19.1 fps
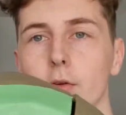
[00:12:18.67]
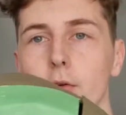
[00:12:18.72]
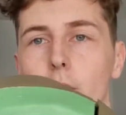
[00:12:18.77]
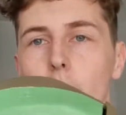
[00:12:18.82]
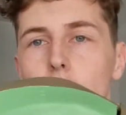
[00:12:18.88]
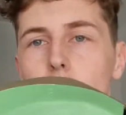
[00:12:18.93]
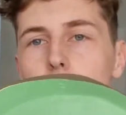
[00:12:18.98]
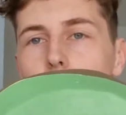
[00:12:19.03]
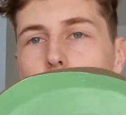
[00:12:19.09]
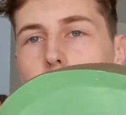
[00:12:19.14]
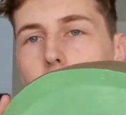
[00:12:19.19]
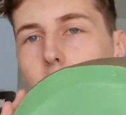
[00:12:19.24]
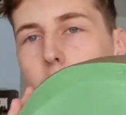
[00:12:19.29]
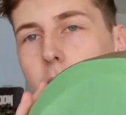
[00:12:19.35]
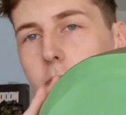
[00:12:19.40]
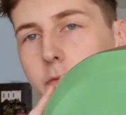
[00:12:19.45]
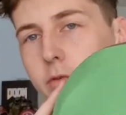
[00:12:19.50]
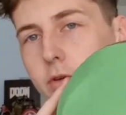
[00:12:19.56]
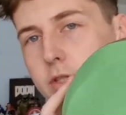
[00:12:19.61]
Not the colour
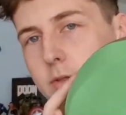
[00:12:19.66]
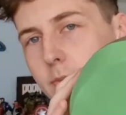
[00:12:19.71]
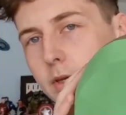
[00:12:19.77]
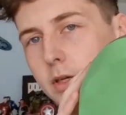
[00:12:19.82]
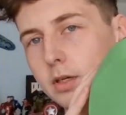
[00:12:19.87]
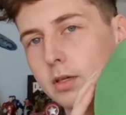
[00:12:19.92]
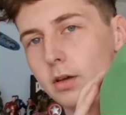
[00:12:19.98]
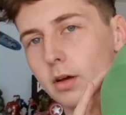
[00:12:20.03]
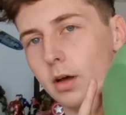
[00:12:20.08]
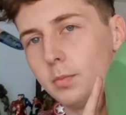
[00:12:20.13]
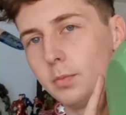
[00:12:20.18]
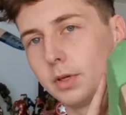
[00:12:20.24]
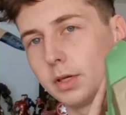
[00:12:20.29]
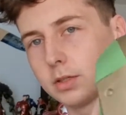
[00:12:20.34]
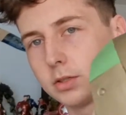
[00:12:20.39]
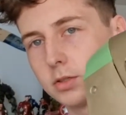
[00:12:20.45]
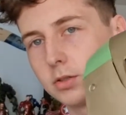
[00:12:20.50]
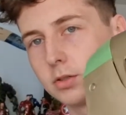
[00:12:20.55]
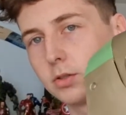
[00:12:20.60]
I meant for it to be. I
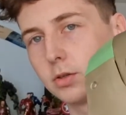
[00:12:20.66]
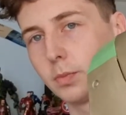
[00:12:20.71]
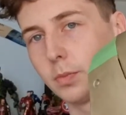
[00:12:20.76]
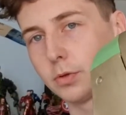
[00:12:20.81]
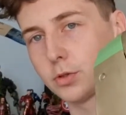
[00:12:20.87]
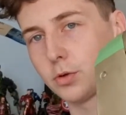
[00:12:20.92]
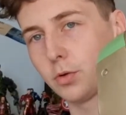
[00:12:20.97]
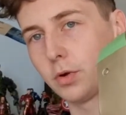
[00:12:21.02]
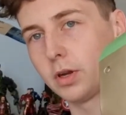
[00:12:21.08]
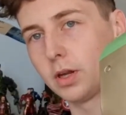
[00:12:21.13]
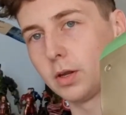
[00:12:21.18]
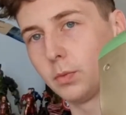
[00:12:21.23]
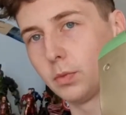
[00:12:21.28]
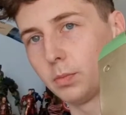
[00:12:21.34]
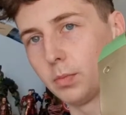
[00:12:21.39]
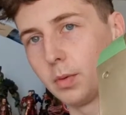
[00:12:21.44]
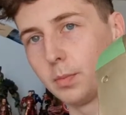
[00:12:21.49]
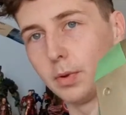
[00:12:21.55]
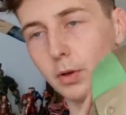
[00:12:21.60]
mixed too much green
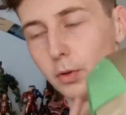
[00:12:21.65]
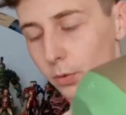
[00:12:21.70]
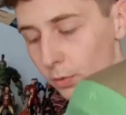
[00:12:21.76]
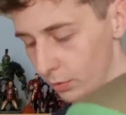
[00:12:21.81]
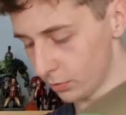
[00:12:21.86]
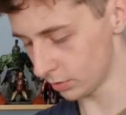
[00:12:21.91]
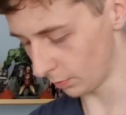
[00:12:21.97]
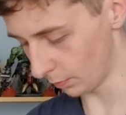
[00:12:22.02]
in with my blue,